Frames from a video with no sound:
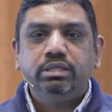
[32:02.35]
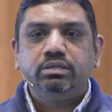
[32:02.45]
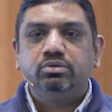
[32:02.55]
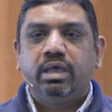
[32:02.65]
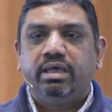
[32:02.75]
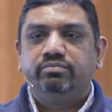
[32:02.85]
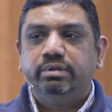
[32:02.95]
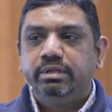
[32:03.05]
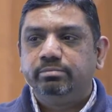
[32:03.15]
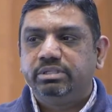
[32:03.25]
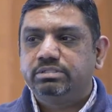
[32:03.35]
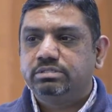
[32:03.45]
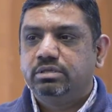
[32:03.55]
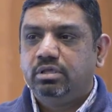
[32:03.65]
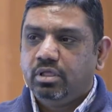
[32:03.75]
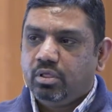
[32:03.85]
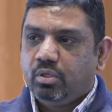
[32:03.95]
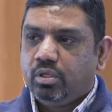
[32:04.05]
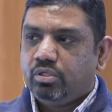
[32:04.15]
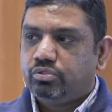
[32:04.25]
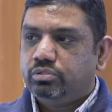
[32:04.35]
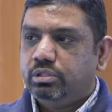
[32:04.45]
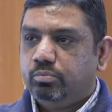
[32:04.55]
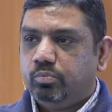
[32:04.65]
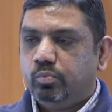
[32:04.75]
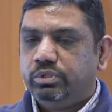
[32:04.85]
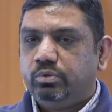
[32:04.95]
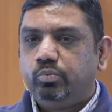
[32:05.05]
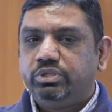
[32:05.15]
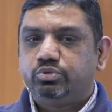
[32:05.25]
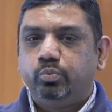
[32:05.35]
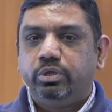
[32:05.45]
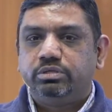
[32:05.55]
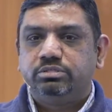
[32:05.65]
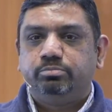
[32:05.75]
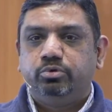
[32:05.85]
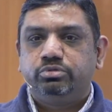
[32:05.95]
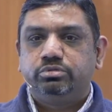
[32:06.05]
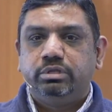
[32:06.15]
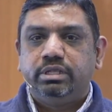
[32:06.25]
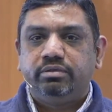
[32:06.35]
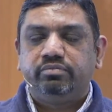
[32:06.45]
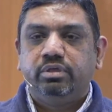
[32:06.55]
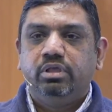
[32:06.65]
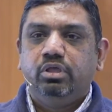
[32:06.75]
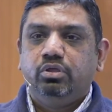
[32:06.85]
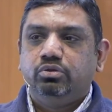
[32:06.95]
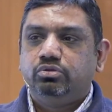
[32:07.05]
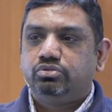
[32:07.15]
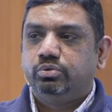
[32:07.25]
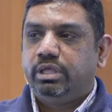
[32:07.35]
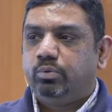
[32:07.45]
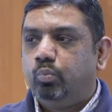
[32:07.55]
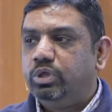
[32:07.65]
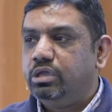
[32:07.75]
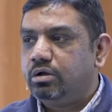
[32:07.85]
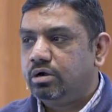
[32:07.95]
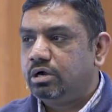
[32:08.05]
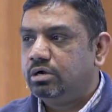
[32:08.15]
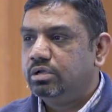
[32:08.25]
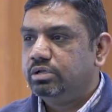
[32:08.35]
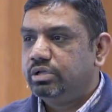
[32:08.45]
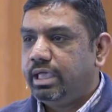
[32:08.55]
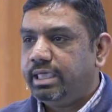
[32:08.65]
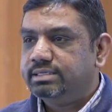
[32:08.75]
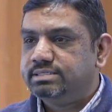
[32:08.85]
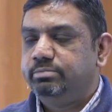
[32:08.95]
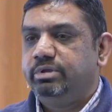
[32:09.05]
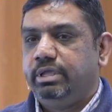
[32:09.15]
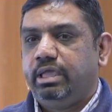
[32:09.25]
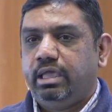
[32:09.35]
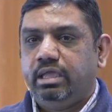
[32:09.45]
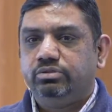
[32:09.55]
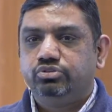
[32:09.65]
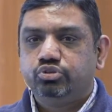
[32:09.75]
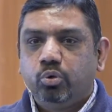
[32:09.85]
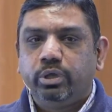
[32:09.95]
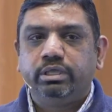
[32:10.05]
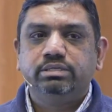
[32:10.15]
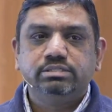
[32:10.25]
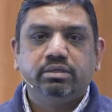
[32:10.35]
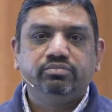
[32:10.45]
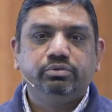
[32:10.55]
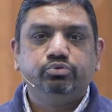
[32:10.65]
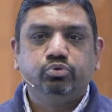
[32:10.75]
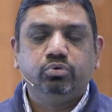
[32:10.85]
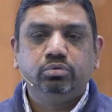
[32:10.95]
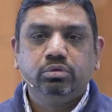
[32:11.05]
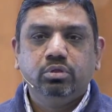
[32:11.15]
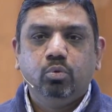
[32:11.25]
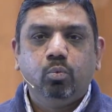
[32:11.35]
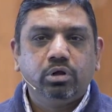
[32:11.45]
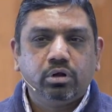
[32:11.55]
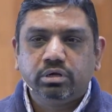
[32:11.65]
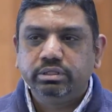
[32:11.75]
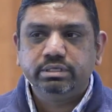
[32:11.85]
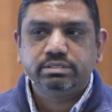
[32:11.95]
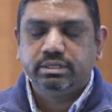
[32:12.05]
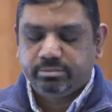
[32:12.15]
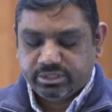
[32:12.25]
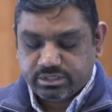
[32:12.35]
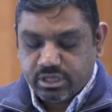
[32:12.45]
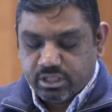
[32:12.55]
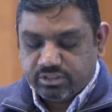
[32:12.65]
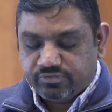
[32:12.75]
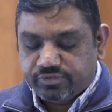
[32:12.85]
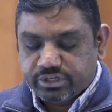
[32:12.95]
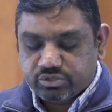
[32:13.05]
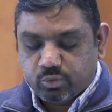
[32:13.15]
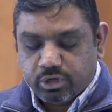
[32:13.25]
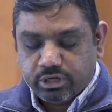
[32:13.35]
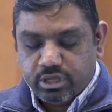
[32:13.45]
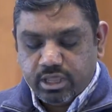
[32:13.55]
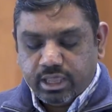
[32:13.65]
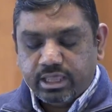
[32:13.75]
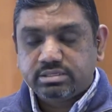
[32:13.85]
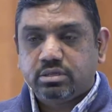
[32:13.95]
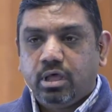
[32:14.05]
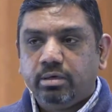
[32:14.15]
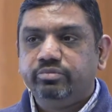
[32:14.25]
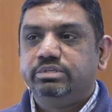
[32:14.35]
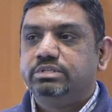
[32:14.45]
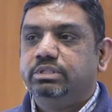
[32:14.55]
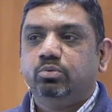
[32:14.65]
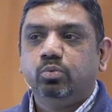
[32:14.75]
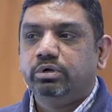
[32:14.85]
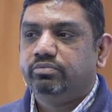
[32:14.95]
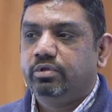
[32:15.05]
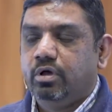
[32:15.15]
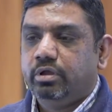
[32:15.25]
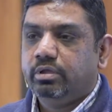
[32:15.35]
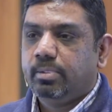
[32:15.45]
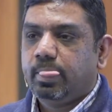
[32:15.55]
need to have limits within which we are supposed to live so that we are exhibiting and showing self control. What are these limits? The first one is obviously the Word of God.